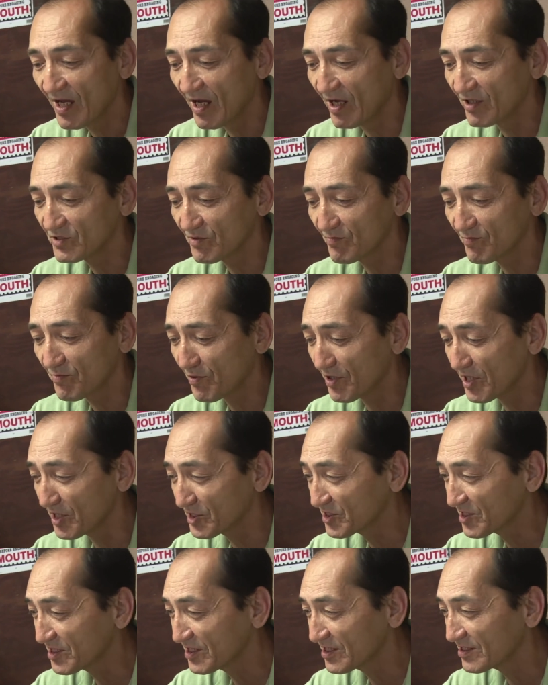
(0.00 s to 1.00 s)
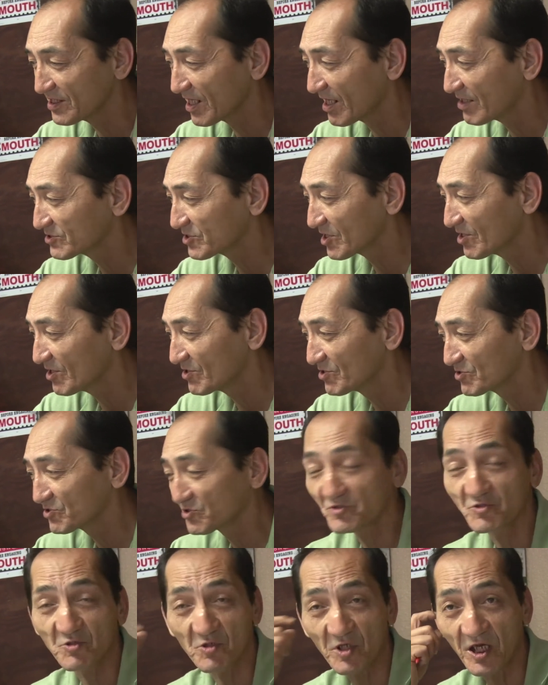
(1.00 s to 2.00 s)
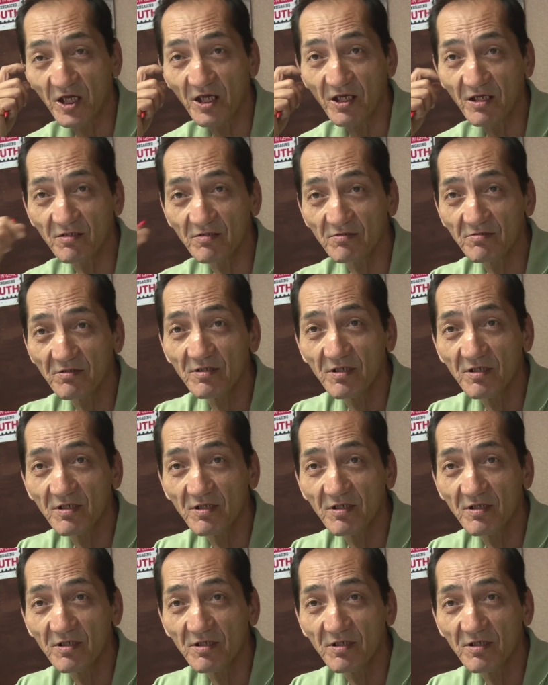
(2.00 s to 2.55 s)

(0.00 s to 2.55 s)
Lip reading: I was in prison, out there on the street,